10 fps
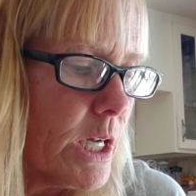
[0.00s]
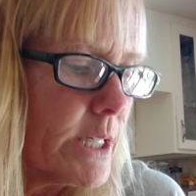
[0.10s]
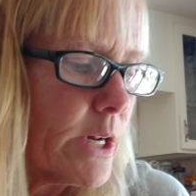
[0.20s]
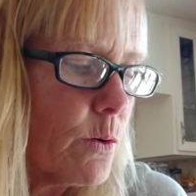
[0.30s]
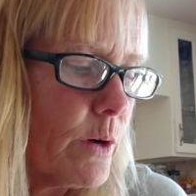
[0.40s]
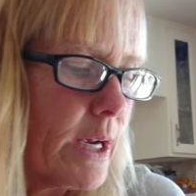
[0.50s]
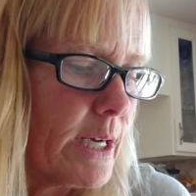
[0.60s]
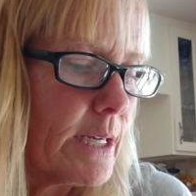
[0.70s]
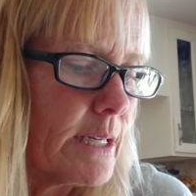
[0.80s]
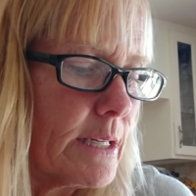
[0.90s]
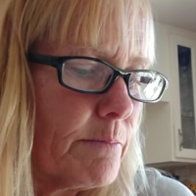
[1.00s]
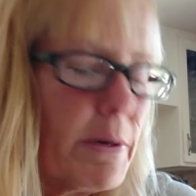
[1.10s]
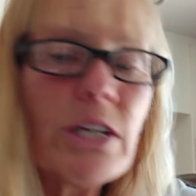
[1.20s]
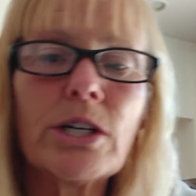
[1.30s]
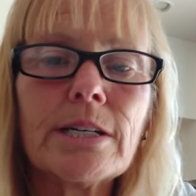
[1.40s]
So in
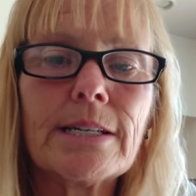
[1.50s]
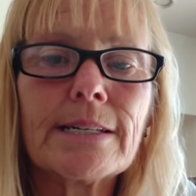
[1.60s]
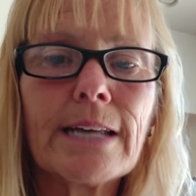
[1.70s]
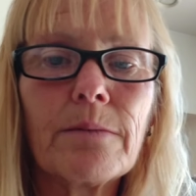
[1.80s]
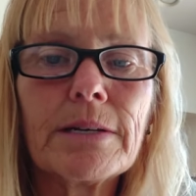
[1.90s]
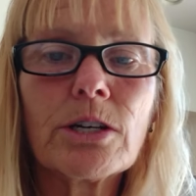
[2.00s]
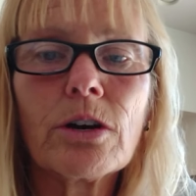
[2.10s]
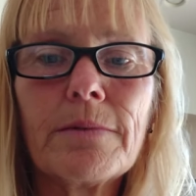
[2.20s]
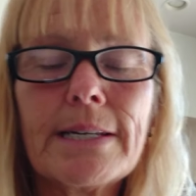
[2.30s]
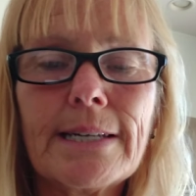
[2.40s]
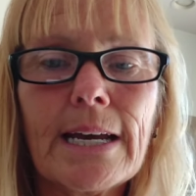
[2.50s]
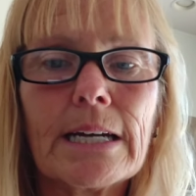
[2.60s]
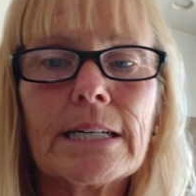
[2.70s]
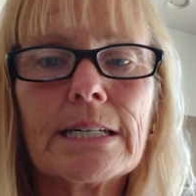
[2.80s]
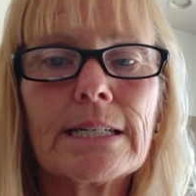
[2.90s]
beaches, the sediments are going to be
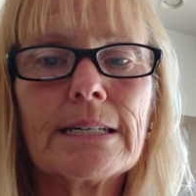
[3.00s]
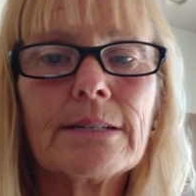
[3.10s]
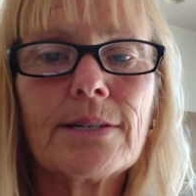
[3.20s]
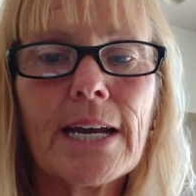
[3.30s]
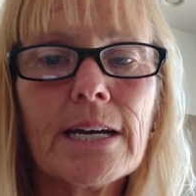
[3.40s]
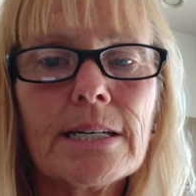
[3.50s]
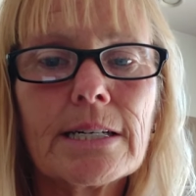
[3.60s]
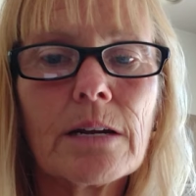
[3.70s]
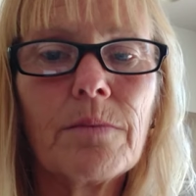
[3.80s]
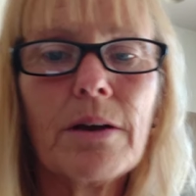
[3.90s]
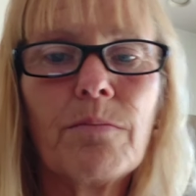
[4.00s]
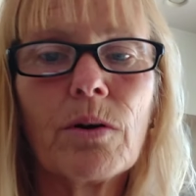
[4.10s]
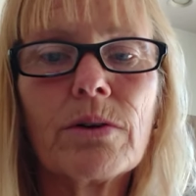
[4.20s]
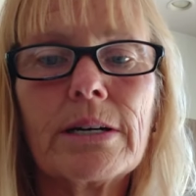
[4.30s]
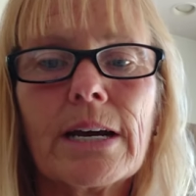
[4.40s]
sand, and since sand is going to be
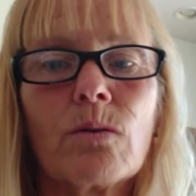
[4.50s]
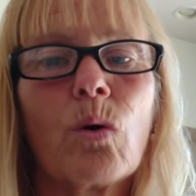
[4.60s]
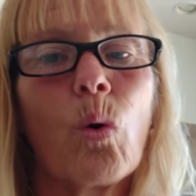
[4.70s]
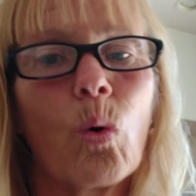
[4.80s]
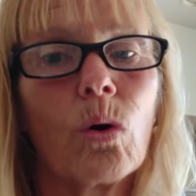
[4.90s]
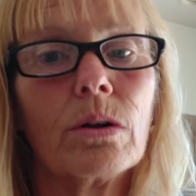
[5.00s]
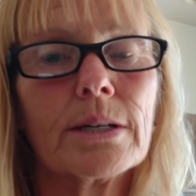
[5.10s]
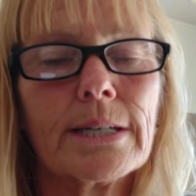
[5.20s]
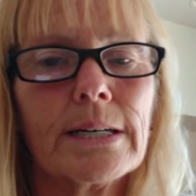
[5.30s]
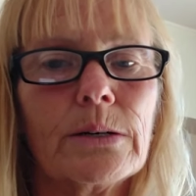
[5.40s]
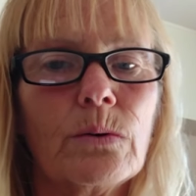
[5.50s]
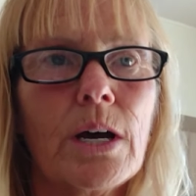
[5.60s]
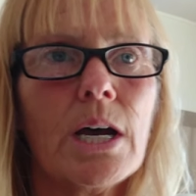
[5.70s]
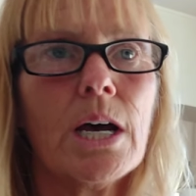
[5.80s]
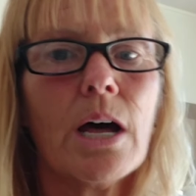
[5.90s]
broken down coral, so
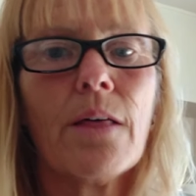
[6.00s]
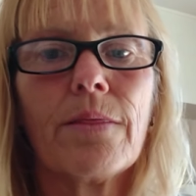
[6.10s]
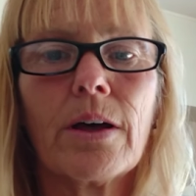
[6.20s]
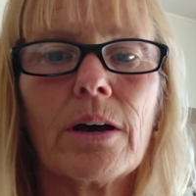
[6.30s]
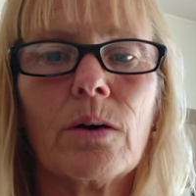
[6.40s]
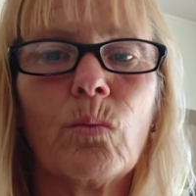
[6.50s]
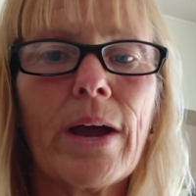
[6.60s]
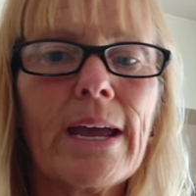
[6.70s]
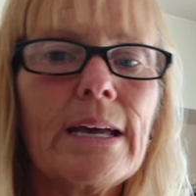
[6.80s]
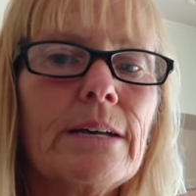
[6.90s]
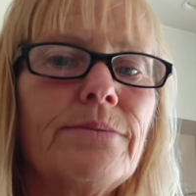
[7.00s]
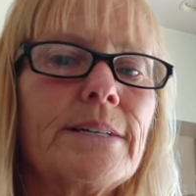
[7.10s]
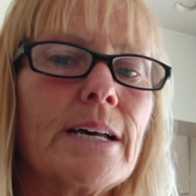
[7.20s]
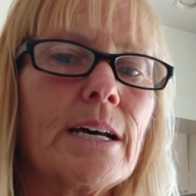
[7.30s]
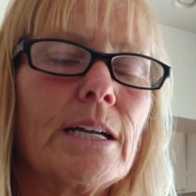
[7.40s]
the
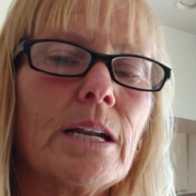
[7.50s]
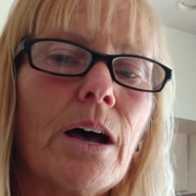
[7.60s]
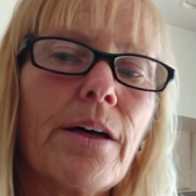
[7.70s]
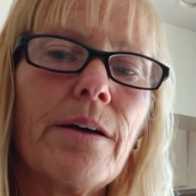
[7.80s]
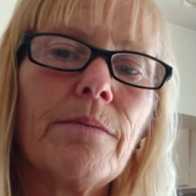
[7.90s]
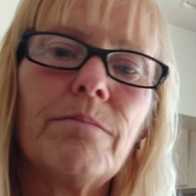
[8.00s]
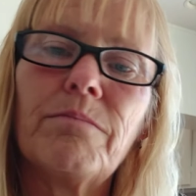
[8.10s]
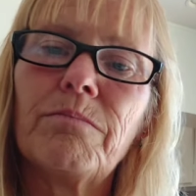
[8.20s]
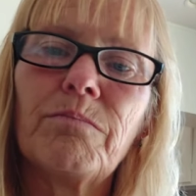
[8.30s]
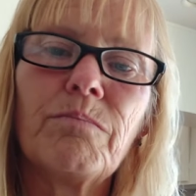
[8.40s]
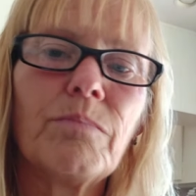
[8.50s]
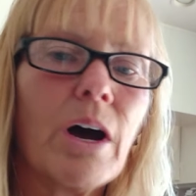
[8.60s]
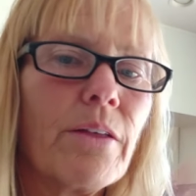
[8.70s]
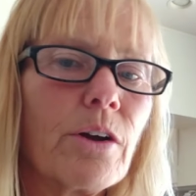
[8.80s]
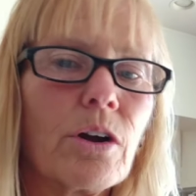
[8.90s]
waves and
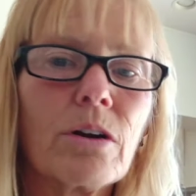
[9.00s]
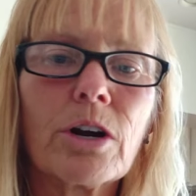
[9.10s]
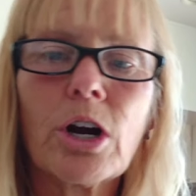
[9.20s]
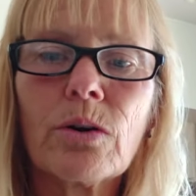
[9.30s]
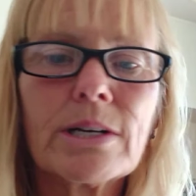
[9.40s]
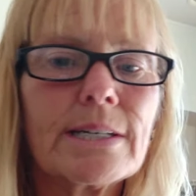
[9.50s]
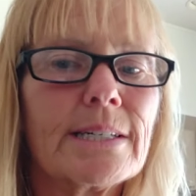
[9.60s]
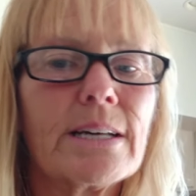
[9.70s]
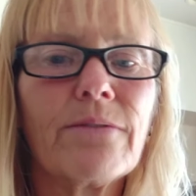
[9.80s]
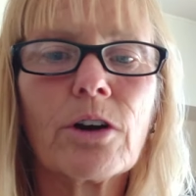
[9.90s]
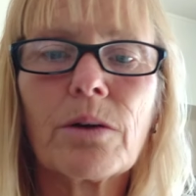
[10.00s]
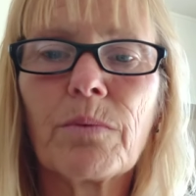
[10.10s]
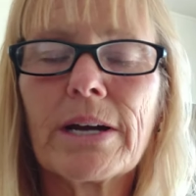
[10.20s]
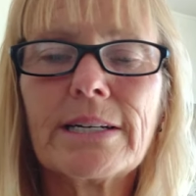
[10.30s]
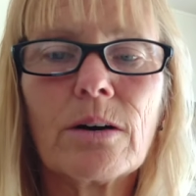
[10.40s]
other currents and stuff are going to
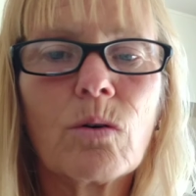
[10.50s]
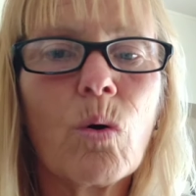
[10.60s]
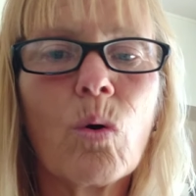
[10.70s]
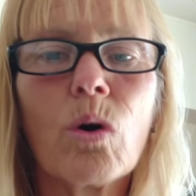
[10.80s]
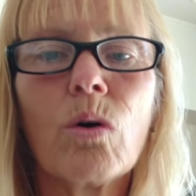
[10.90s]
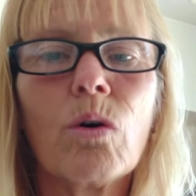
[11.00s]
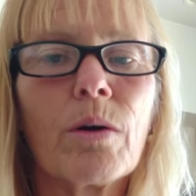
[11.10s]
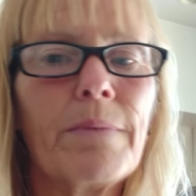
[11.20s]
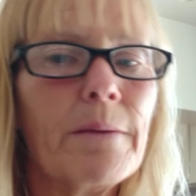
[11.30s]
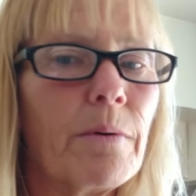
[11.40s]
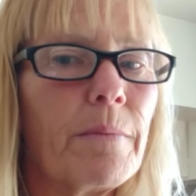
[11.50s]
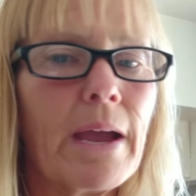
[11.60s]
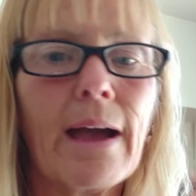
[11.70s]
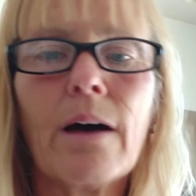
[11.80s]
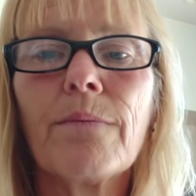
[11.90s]
break down coral, or people
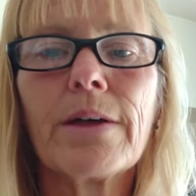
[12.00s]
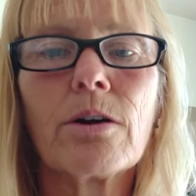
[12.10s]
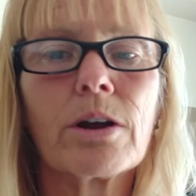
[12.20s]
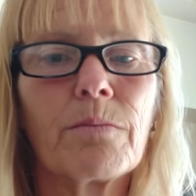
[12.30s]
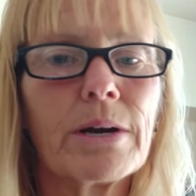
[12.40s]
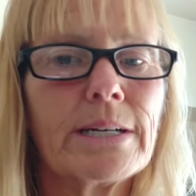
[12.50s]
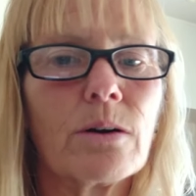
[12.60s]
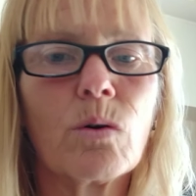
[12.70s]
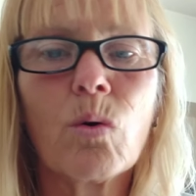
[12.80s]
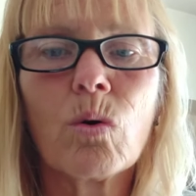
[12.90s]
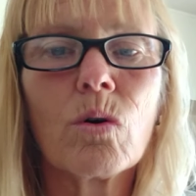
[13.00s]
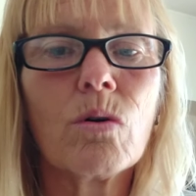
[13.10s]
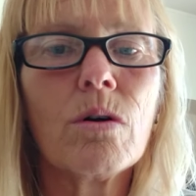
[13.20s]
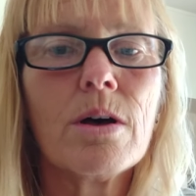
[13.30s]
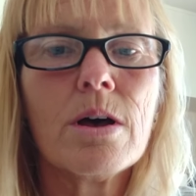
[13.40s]
being out there are going to break down
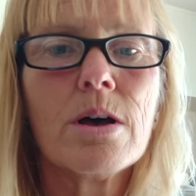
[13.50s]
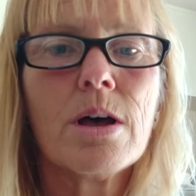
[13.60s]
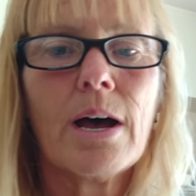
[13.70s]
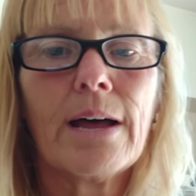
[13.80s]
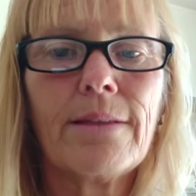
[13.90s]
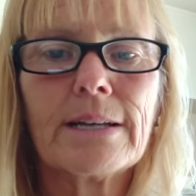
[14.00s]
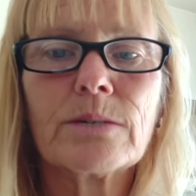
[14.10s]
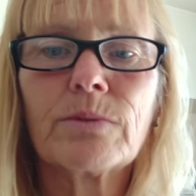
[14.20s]
coral, and that's